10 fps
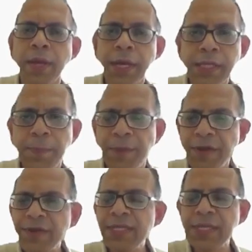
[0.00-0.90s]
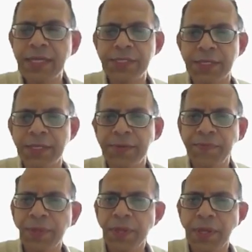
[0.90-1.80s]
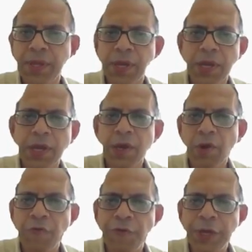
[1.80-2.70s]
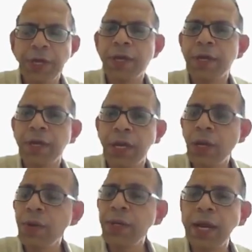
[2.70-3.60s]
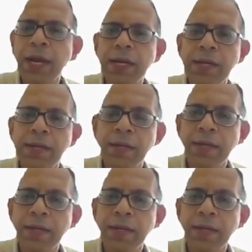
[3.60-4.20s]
In the previous lecture, we looked at